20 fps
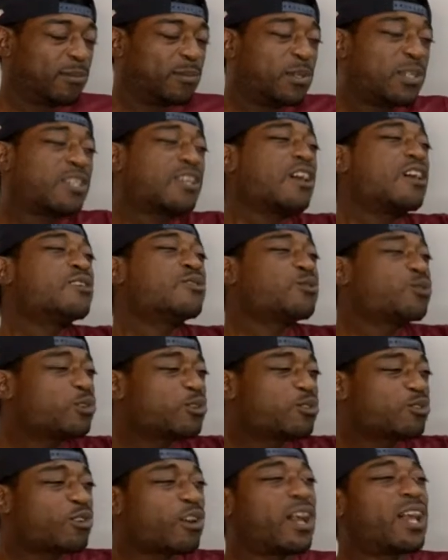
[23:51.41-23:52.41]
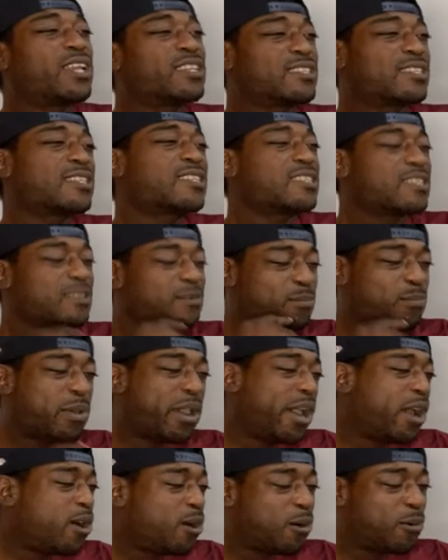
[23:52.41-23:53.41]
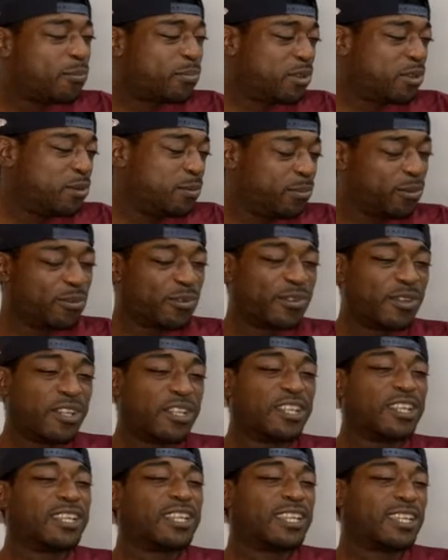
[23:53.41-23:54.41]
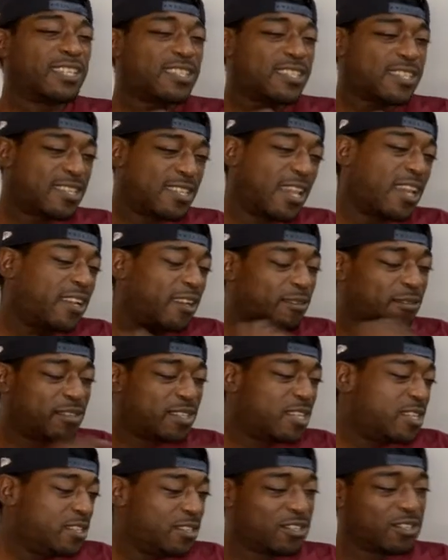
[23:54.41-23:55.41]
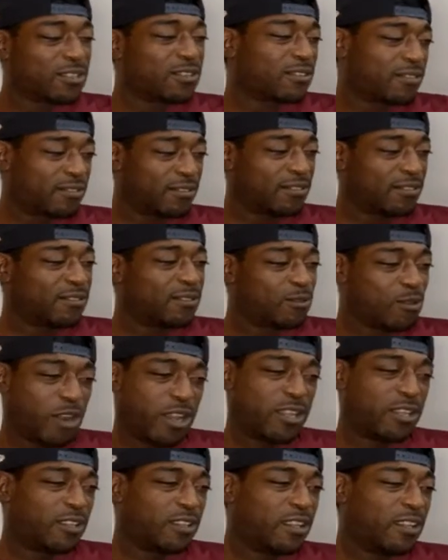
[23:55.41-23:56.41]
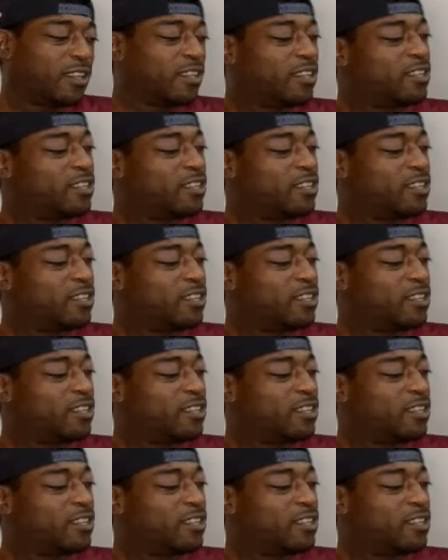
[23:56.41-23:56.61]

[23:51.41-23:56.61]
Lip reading: Because you're trying to compel people instead of teaching, right?